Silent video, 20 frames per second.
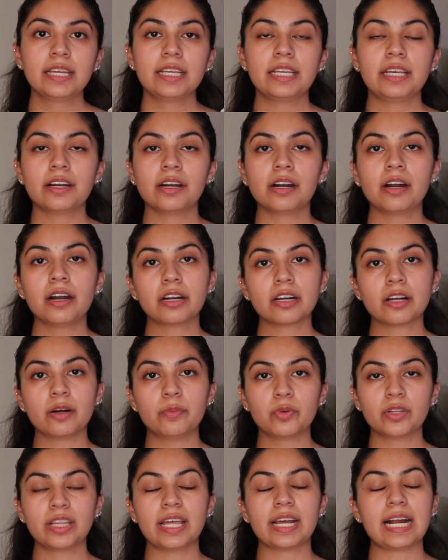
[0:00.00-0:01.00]
here are a
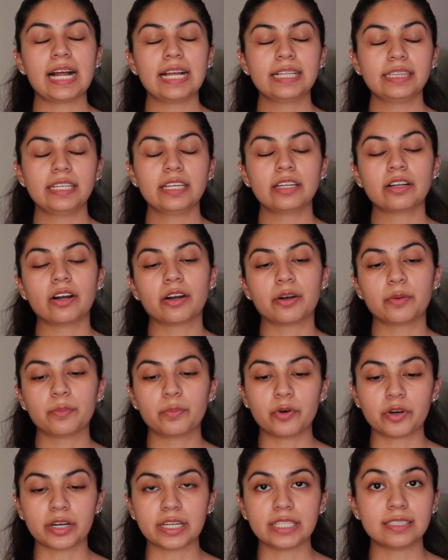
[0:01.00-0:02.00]
couple that I think are
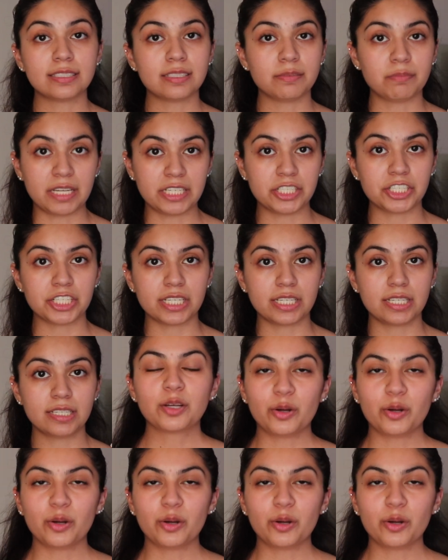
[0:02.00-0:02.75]
important to mention.